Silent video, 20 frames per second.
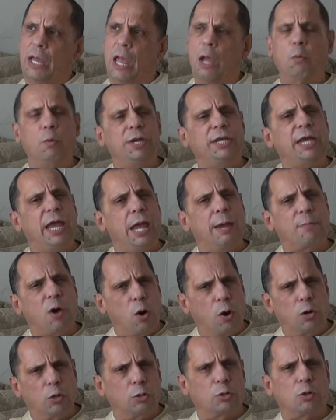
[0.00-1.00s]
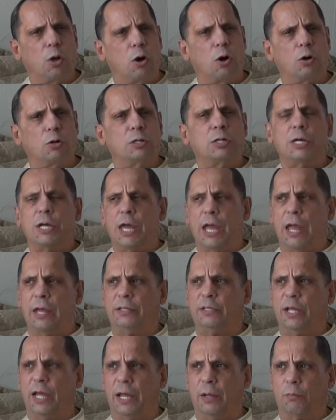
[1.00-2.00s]
and we came all along
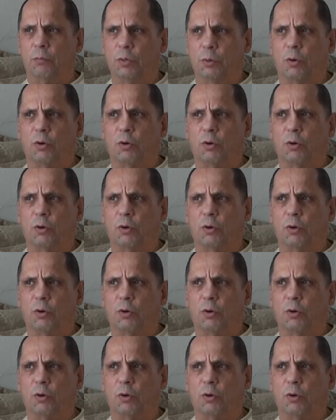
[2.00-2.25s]
and we